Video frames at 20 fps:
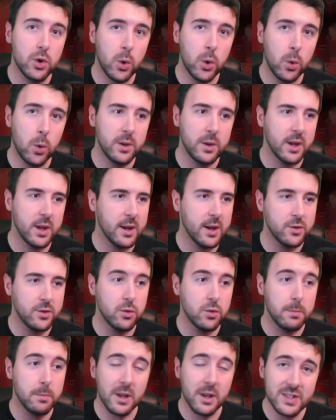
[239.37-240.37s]

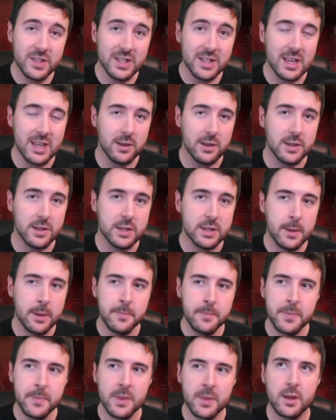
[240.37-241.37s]
Bloodseekers
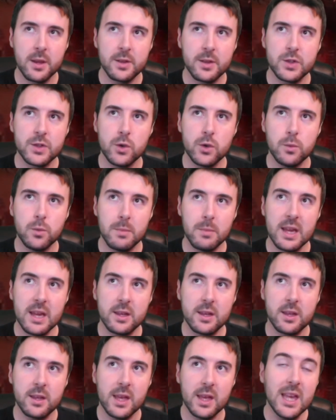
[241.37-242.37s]
to
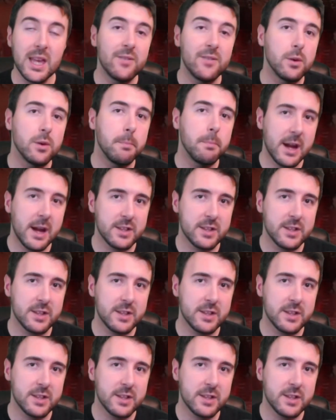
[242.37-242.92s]
make even